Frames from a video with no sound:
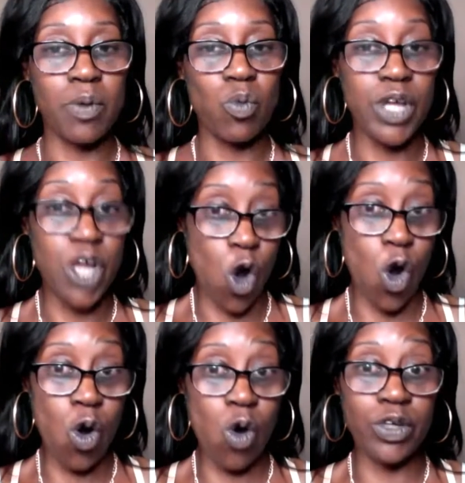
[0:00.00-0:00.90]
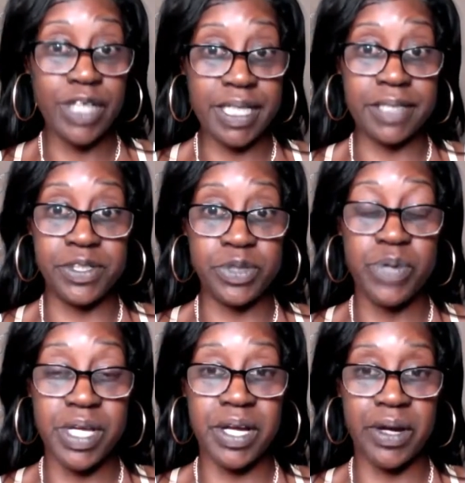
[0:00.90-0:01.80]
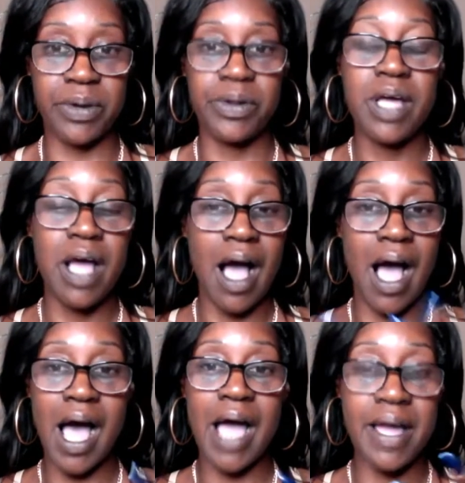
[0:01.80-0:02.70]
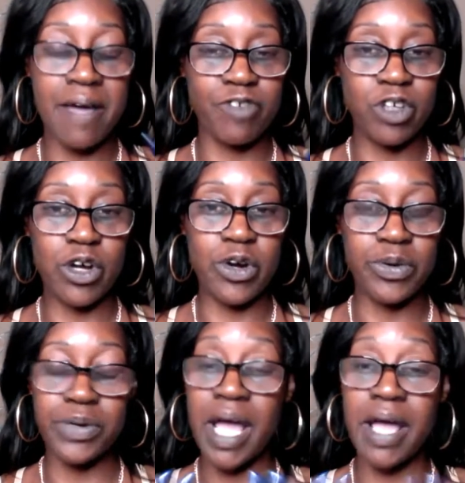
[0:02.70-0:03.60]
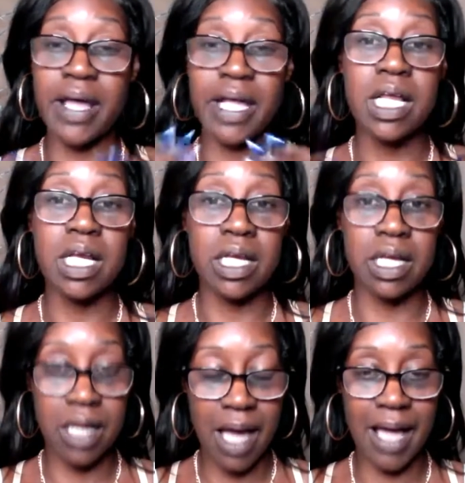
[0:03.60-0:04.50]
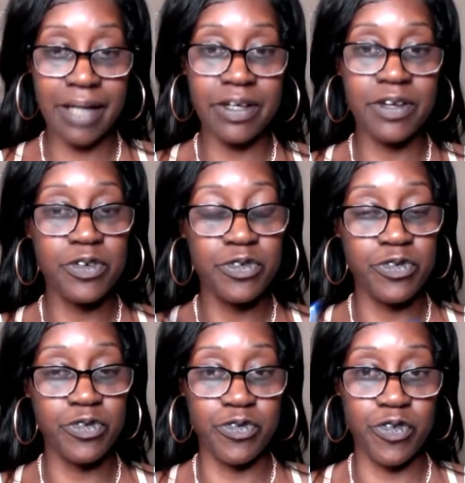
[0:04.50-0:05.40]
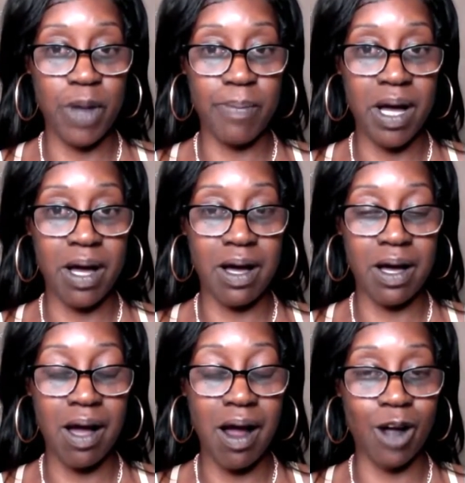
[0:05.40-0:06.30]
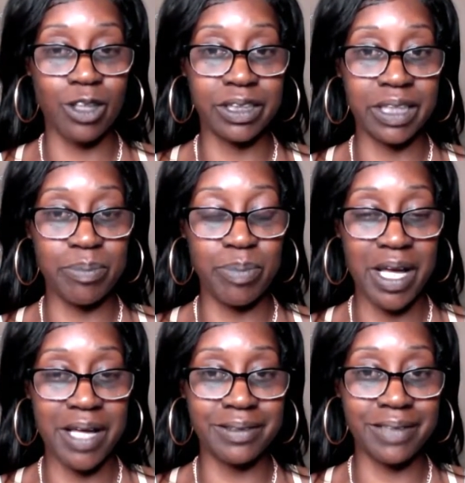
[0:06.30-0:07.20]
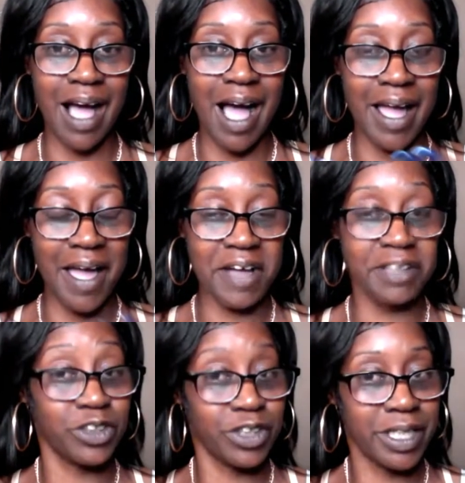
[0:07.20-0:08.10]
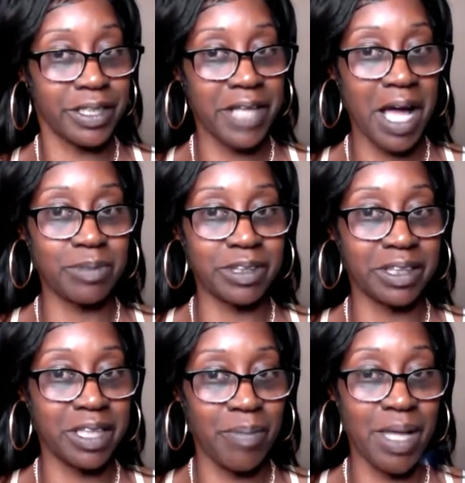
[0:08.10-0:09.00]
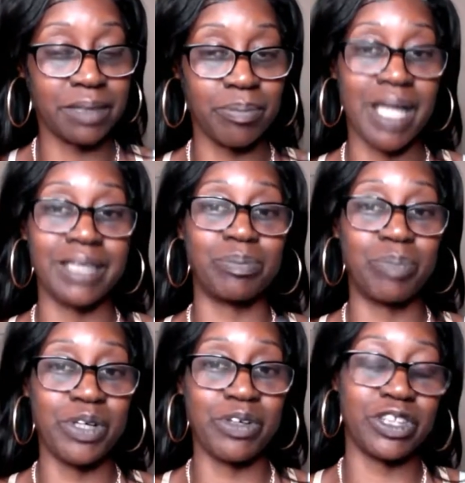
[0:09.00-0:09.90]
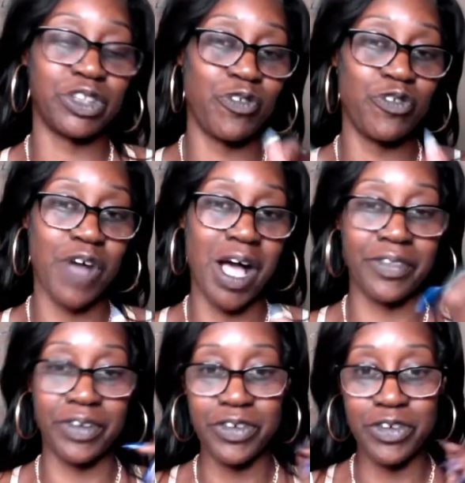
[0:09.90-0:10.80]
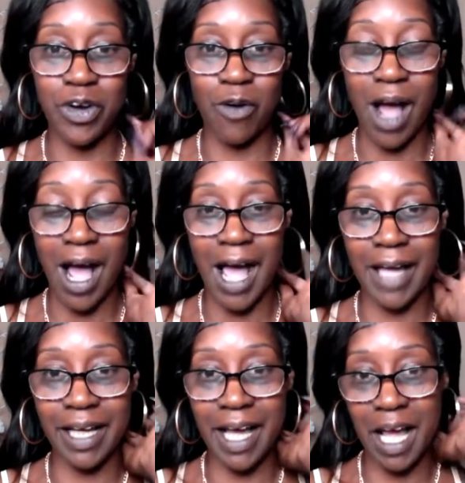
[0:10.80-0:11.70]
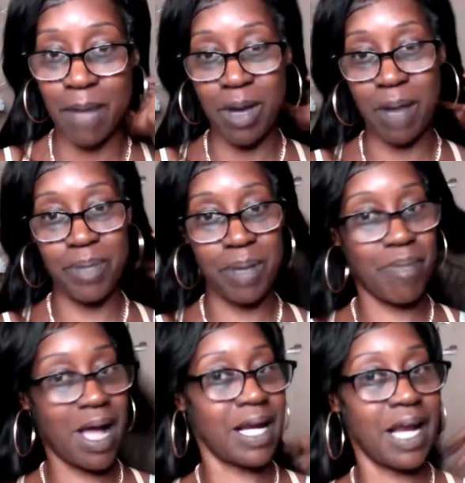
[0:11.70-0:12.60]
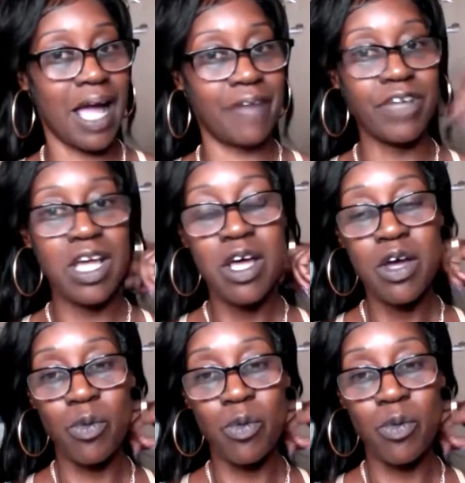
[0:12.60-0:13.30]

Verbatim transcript: what we all need to hear. I have learned a lot from uh, R.C. Blakes. I actually adopted him as my spiritual father. You know, I came up in my life